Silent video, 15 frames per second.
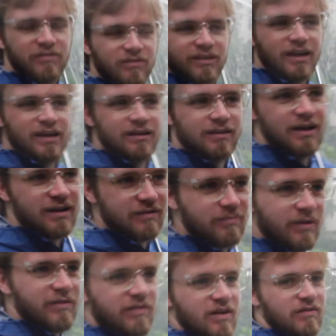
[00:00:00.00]
like a lot of
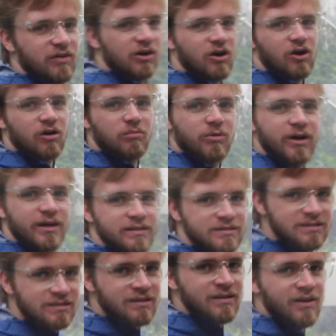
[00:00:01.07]
my favorite car
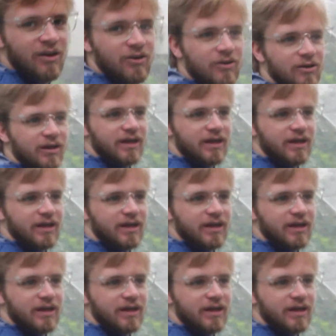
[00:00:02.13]
brands are all